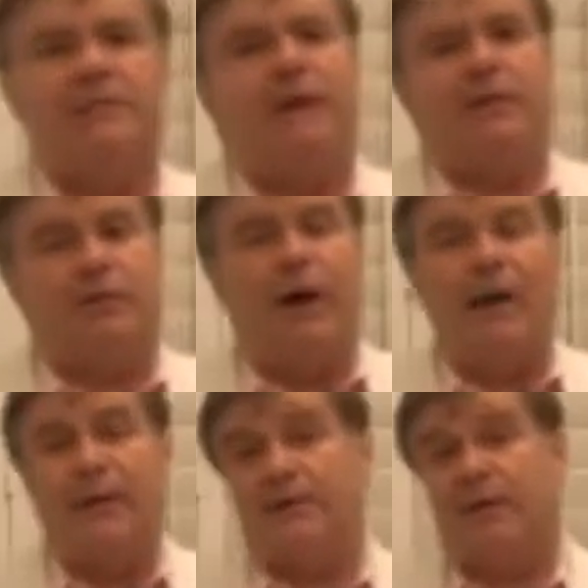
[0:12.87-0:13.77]
best. Why?
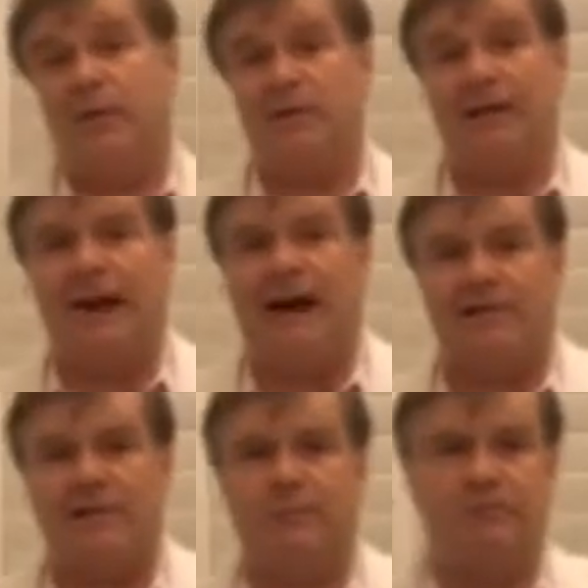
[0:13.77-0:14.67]
Because I always get
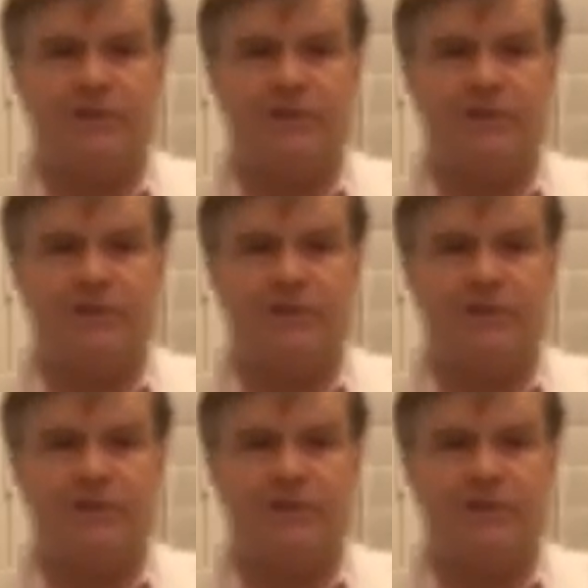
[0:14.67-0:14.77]
asked.